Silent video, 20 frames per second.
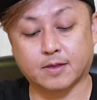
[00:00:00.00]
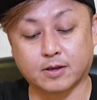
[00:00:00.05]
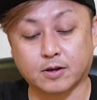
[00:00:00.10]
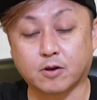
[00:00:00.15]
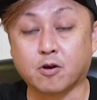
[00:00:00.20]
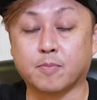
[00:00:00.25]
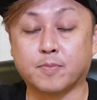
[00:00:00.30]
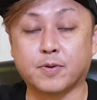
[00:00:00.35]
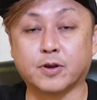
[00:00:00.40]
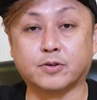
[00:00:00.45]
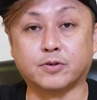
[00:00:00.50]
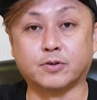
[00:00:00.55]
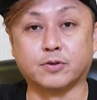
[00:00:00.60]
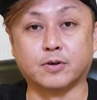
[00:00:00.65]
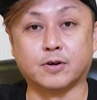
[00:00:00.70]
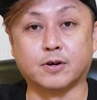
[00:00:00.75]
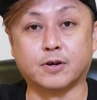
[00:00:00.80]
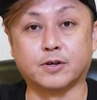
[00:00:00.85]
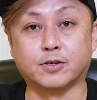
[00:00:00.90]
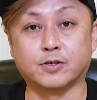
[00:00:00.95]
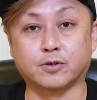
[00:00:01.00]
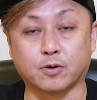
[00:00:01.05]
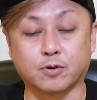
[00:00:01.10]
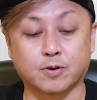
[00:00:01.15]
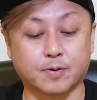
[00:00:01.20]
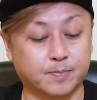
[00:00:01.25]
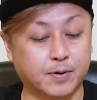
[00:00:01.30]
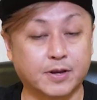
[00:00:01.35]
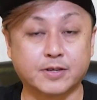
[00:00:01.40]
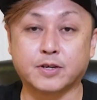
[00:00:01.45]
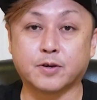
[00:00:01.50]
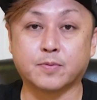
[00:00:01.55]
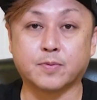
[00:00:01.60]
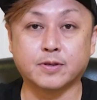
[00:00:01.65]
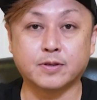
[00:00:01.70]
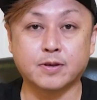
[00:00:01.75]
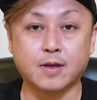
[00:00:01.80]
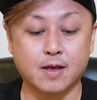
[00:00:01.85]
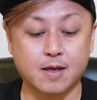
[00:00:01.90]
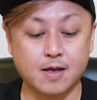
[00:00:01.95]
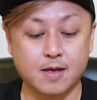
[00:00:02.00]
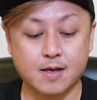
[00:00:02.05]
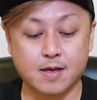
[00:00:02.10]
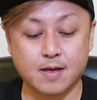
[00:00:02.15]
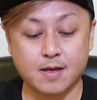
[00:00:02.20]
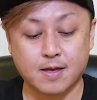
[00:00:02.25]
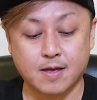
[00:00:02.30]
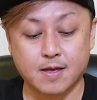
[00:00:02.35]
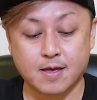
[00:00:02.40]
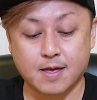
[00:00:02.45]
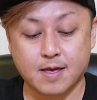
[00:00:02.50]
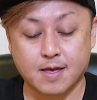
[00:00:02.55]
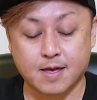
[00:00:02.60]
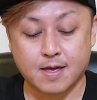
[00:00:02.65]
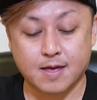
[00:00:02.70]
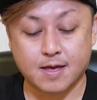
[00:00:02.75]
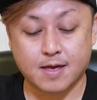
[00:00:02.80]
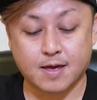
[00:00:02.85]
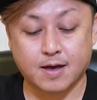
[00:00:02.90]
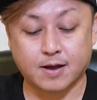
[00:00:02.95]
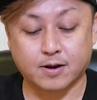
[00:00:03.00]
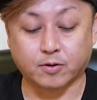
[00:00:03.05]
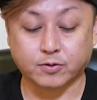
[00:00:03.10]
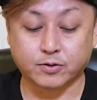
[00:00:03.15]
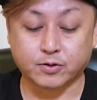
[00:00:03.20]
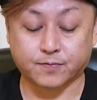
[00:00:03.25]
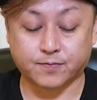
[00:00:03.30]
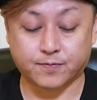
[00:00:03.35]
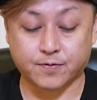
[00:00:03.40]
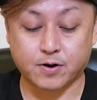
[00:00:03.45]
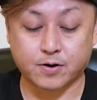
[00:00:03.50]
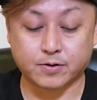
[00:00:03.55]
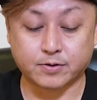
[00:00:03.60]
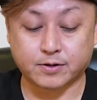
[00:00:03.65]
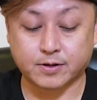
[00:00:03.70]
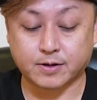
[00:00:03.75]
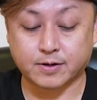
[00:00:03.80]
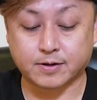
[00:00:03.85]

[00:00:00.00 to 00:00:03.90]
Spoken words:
compared to a stock plastic one. And also front